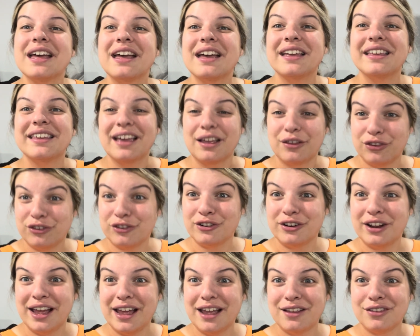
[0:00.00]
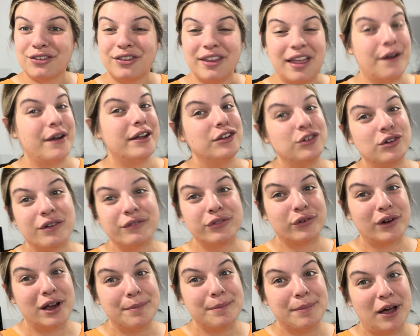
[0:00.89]
yesterday, so now I do have the
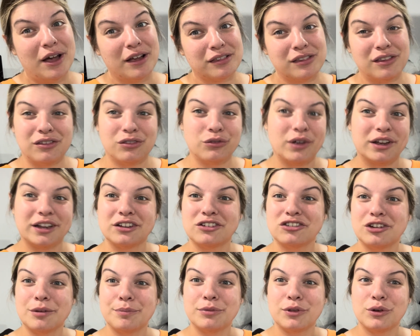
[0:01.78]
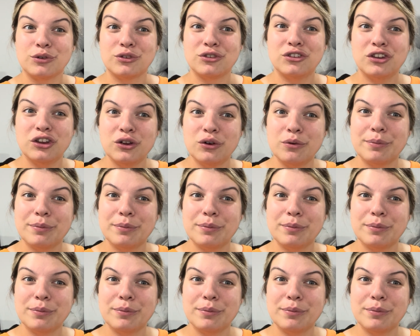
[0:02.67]
right boxes so I can ship those too.